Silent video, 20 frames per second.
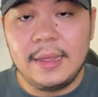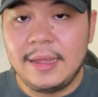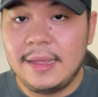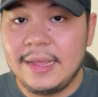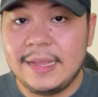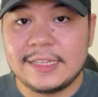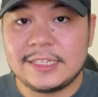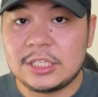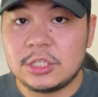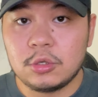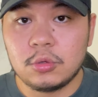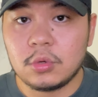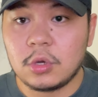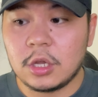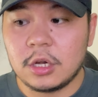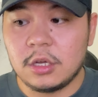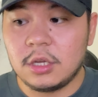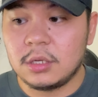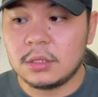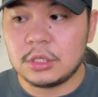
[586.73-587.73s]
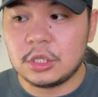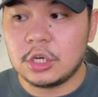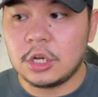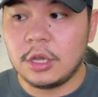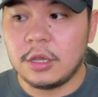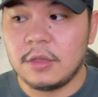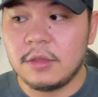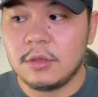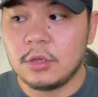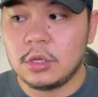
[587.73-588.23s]
It's still gonna, you
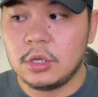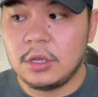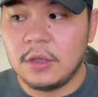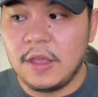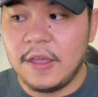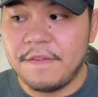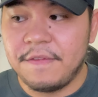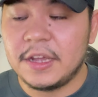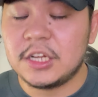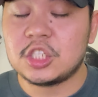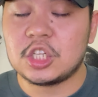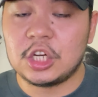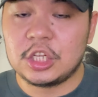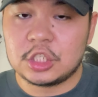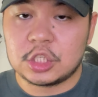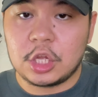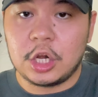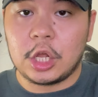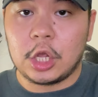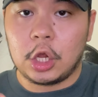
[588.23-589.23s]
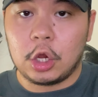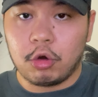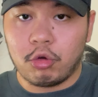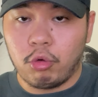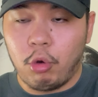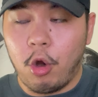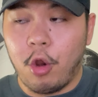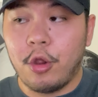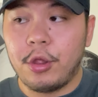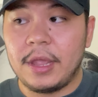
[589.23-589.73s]
know, eventually it's gonna
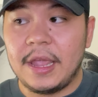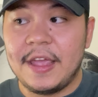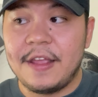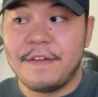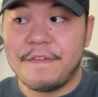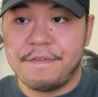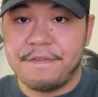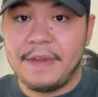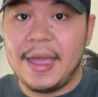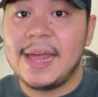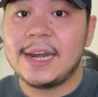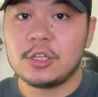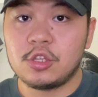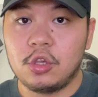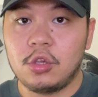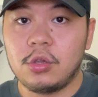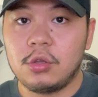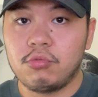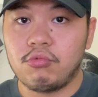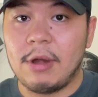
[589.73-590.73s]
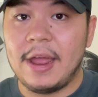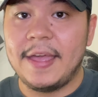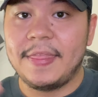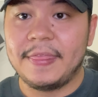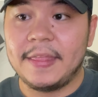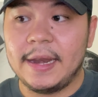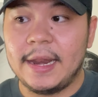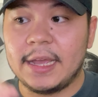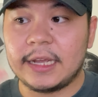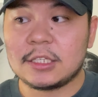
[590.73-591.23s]
grow in value, right, in
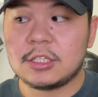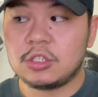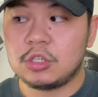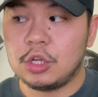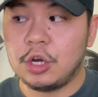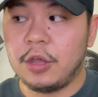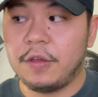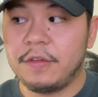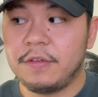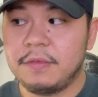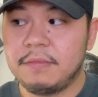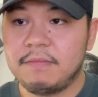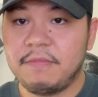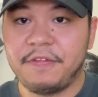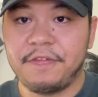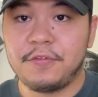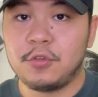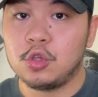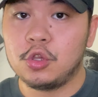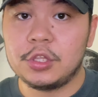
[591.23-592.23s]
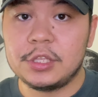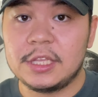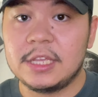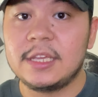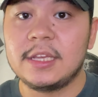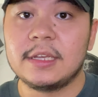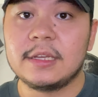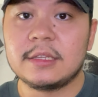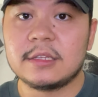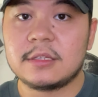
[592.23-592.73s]
the next, you know, few
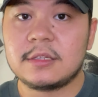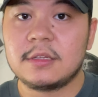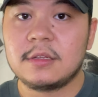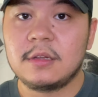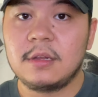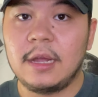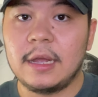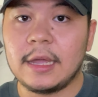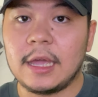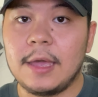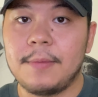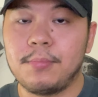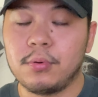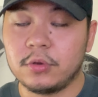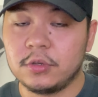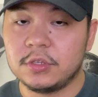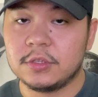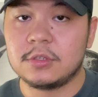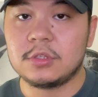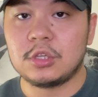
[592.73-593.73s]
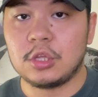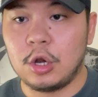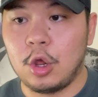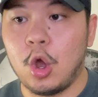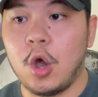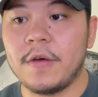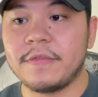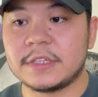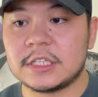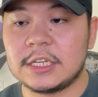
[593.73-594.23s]
years, okay? Because, you know,
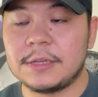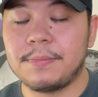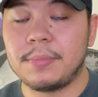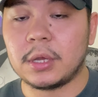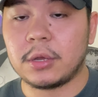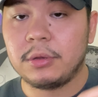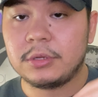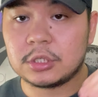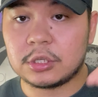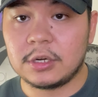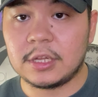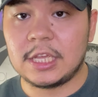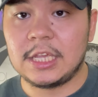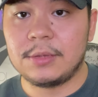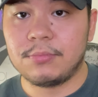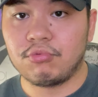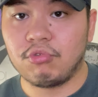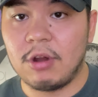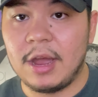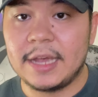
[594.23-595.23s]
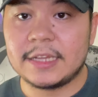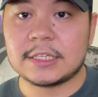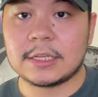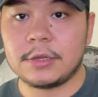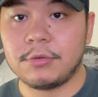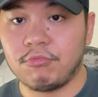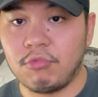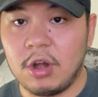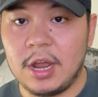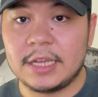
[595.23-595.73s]
obviously Bitcoin's going to keep rising
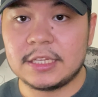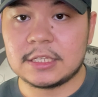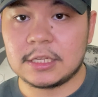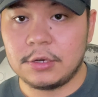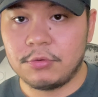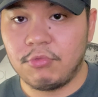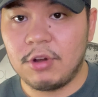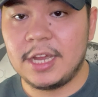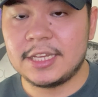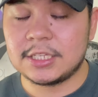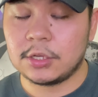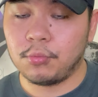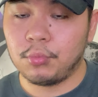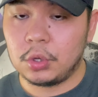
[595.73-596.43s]
and rising and rising.